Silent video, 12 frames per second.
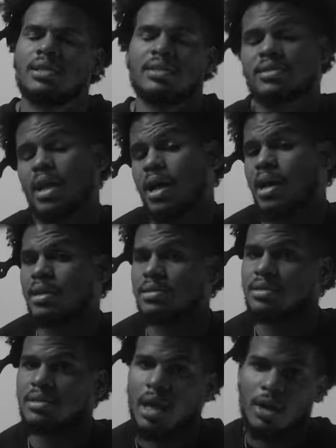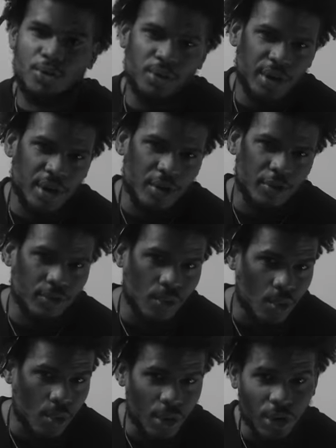design software
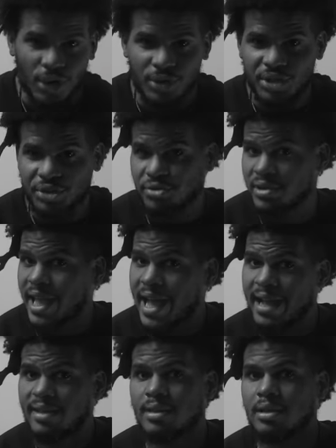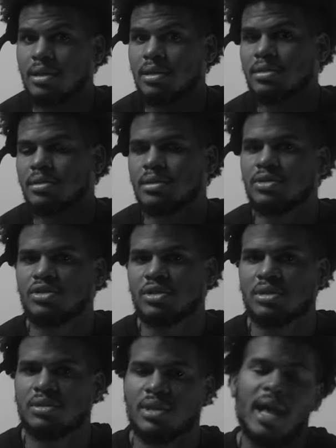for different athletes and
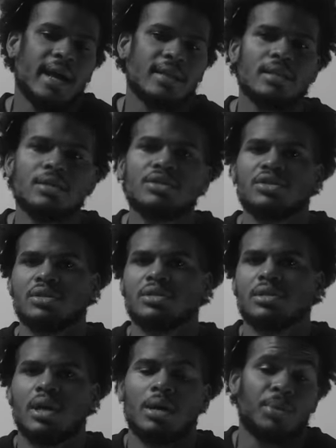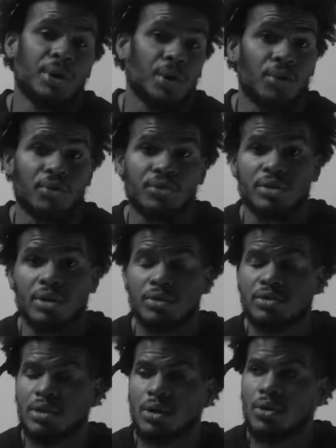just athleisure apparel, you know.
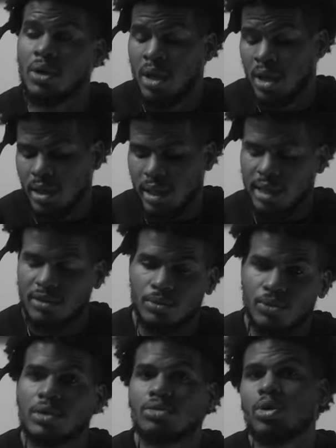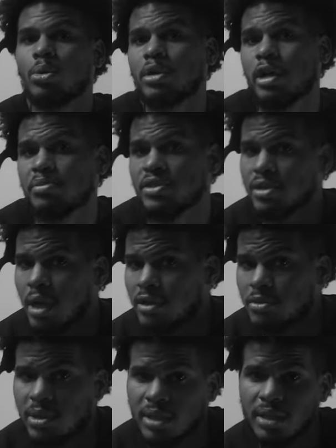So and got some real dope comfy
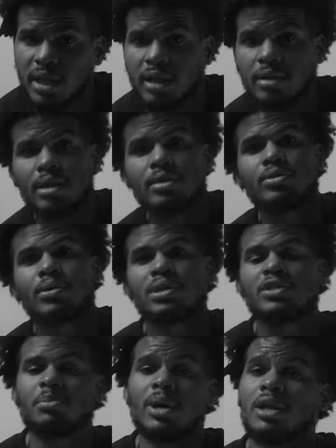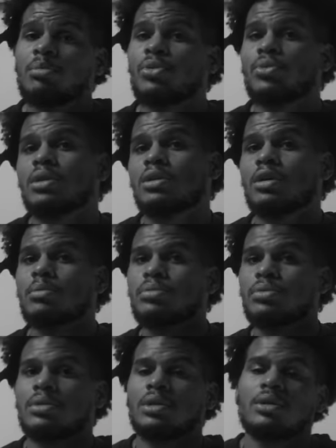socks, man. They, they you know they spotted me with a
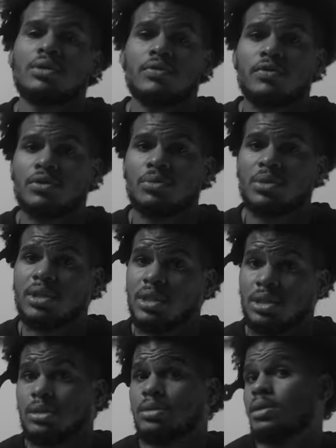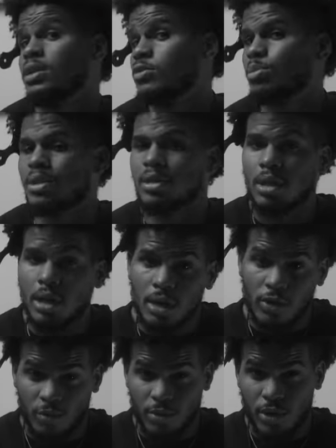couple, you feel me? And it's been
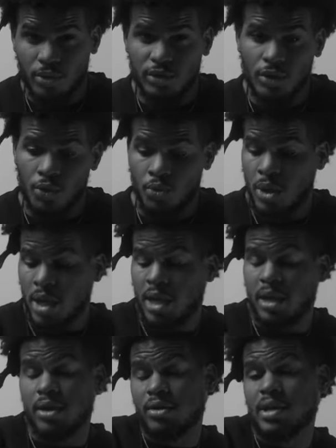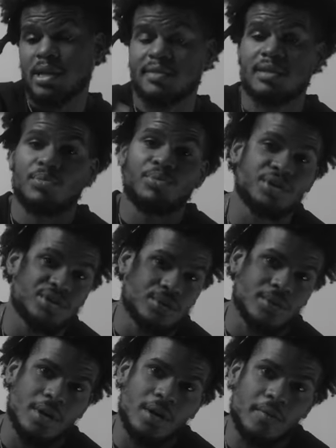love, bro. So here's actually a
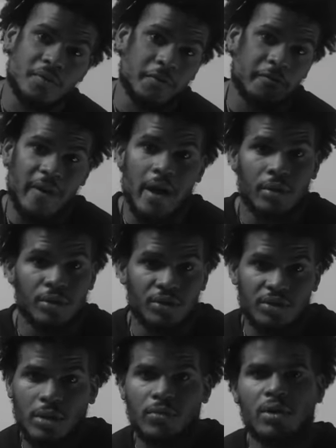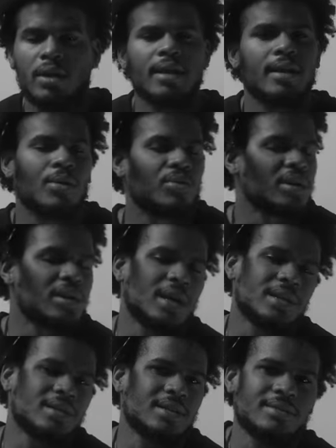picture of the founders of it, and I really
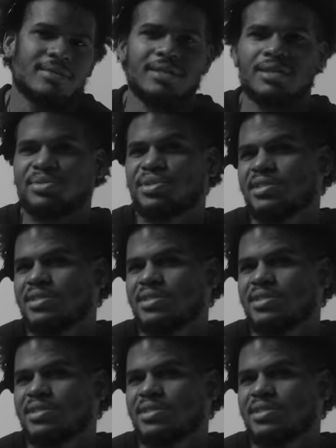like it because it gives